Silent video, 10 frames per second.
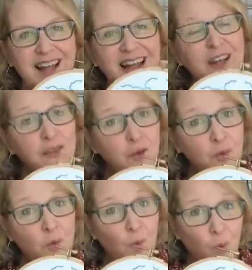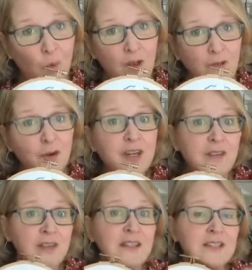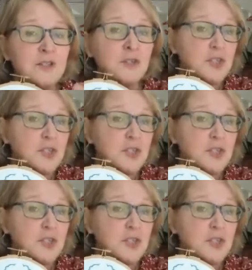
if you're giving this to a